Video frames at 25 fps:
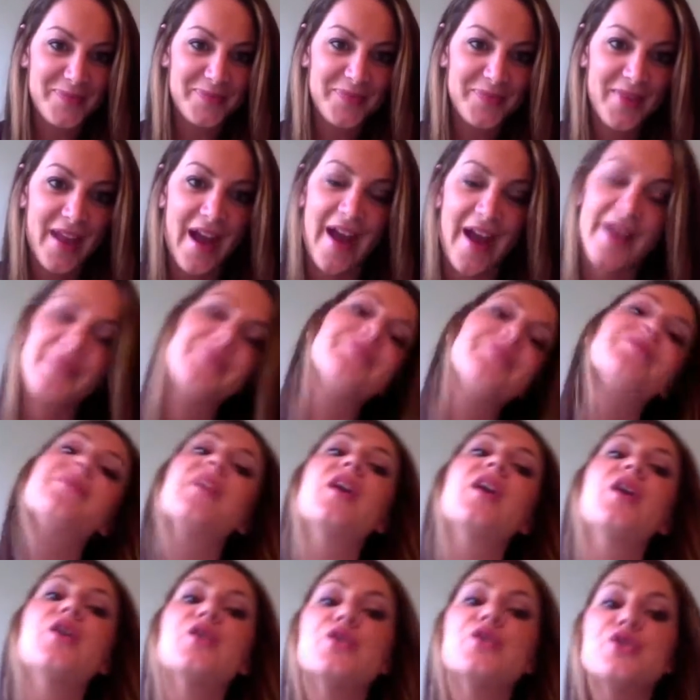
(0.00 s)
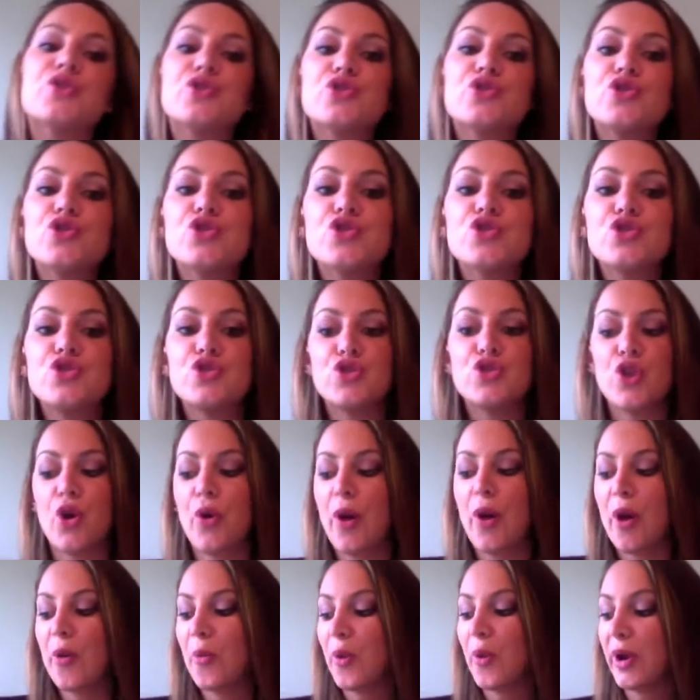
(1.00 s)
Okay, hi.
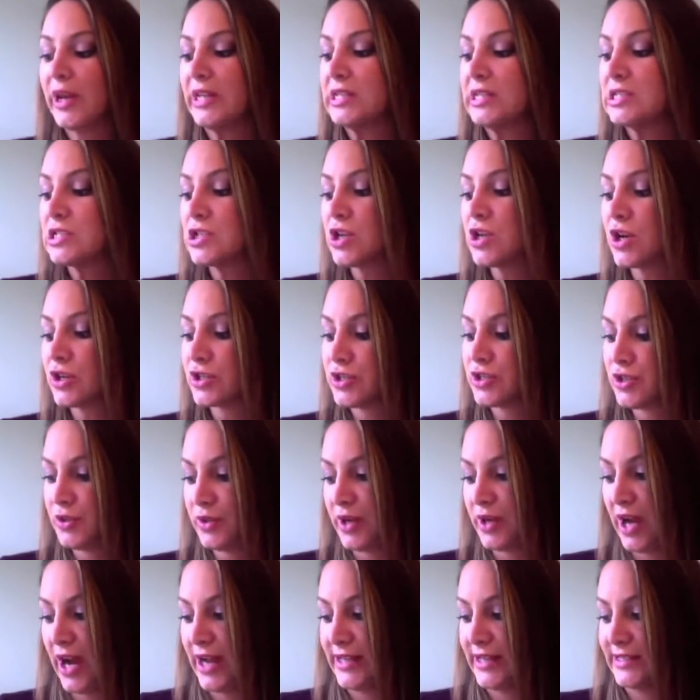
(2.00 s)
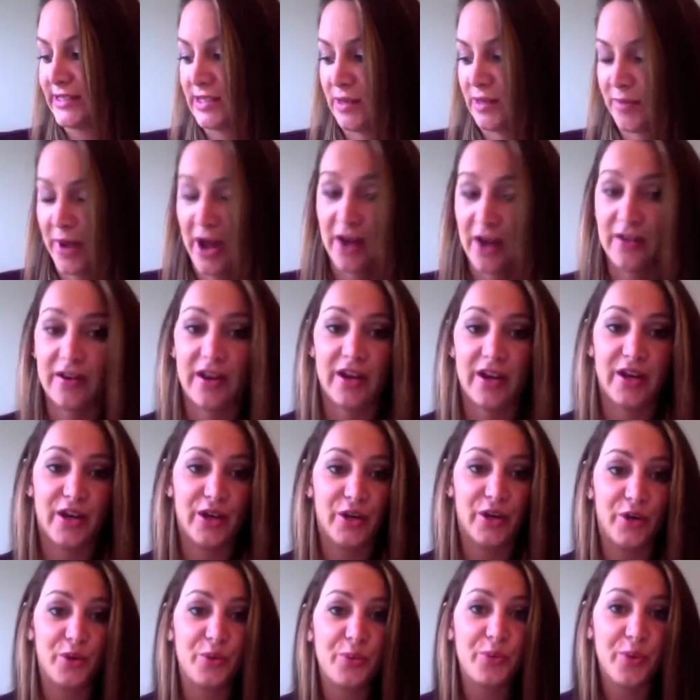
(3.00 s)
So I wanted to talk to you guys
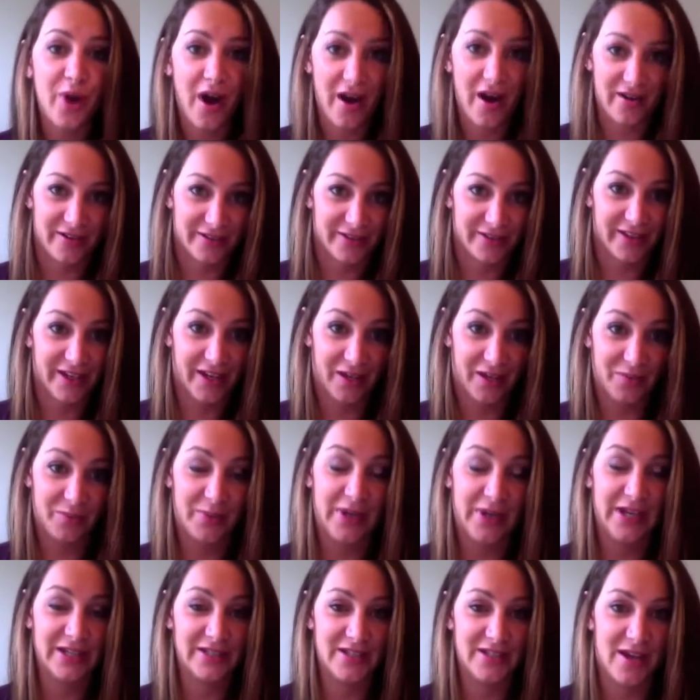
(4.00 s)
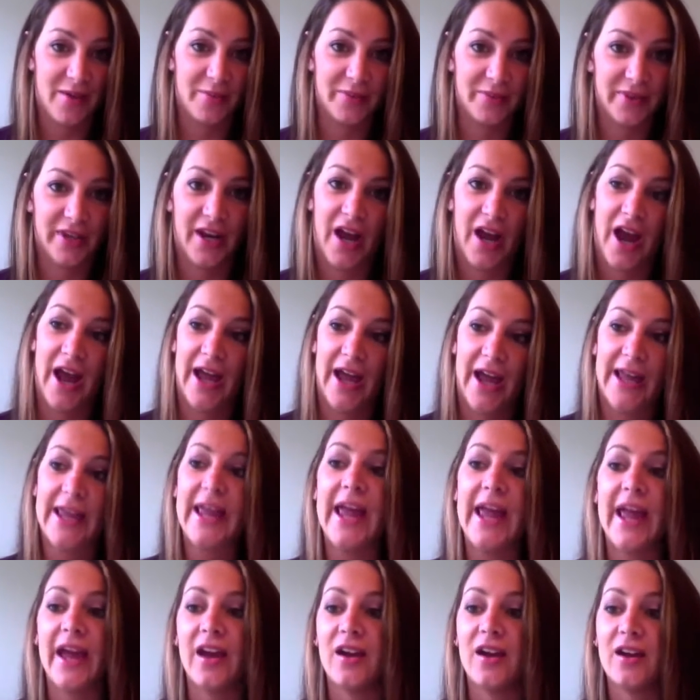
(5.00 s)
about a new product that I picked up that
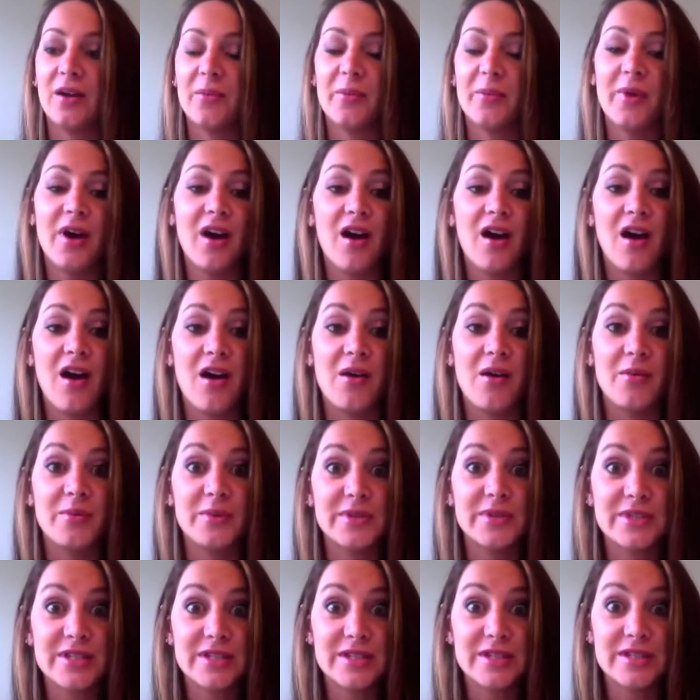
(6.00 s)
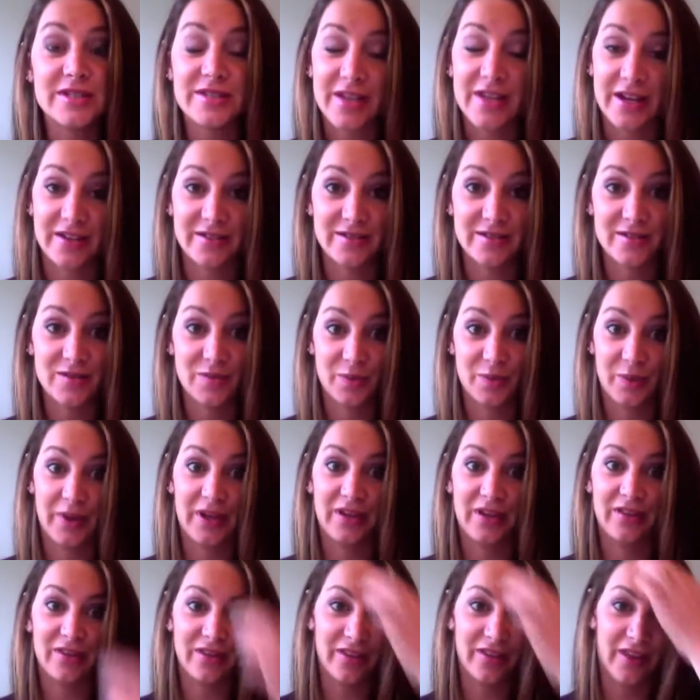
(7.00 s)
I am
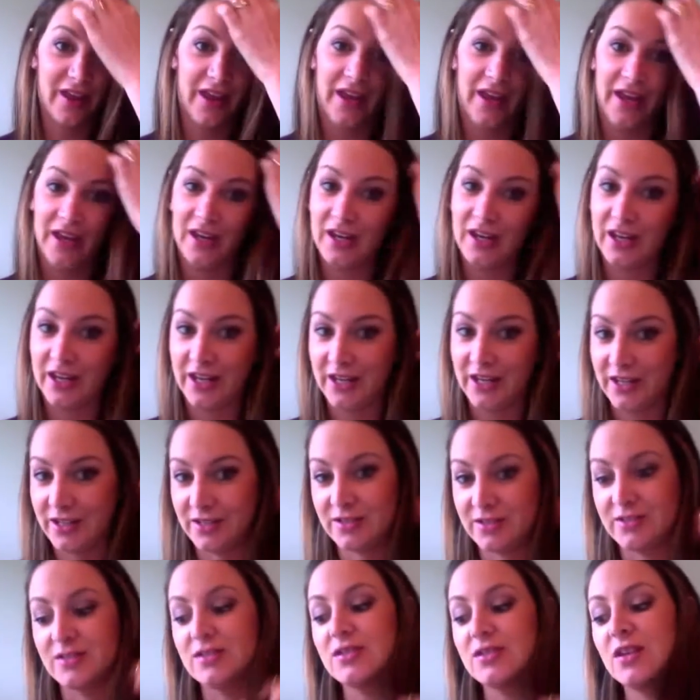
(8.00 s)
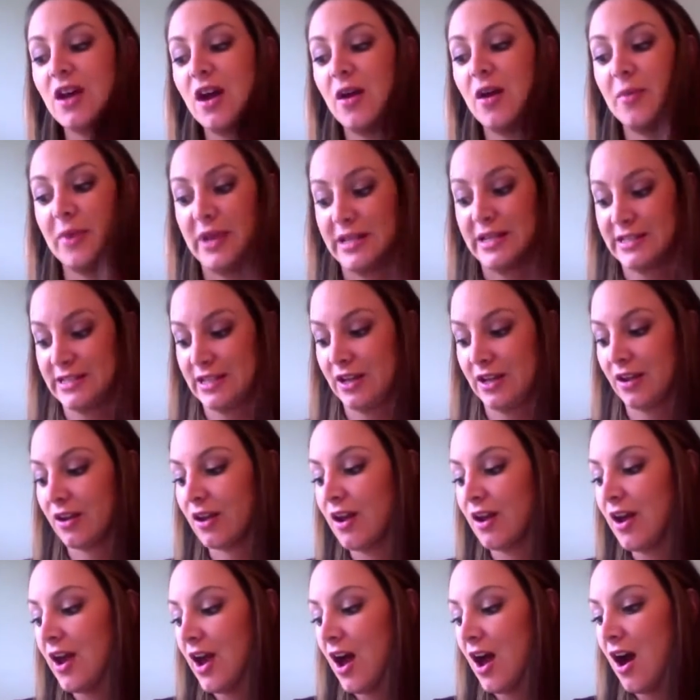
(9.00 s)
obsessed with. It is
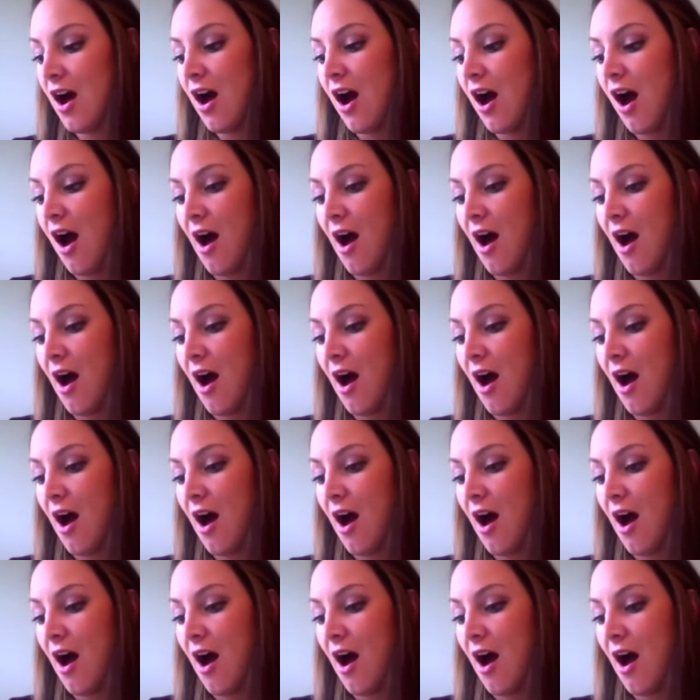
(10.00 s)
amazing.